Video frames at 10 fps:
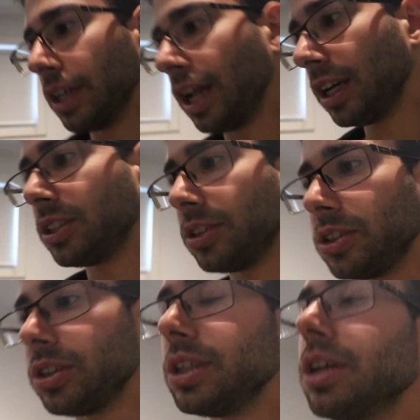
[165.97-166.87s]
Nah,
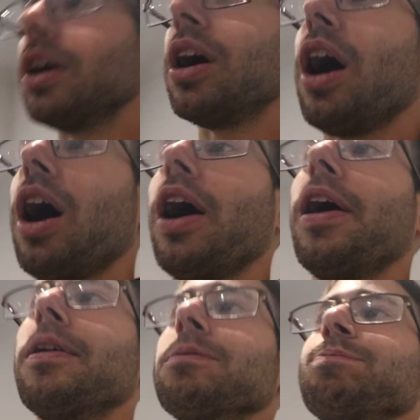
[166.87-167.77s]
seriously.
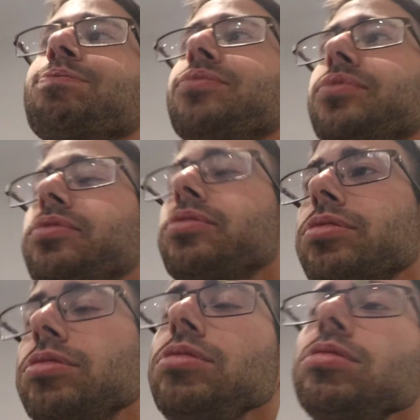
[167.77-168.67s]

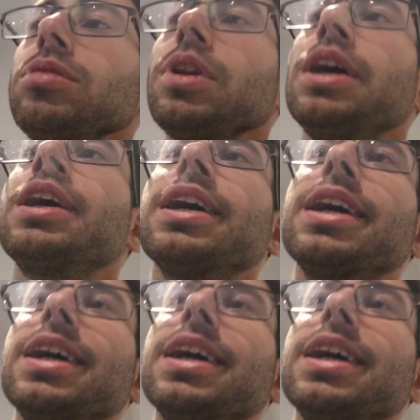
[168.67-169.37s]
nah,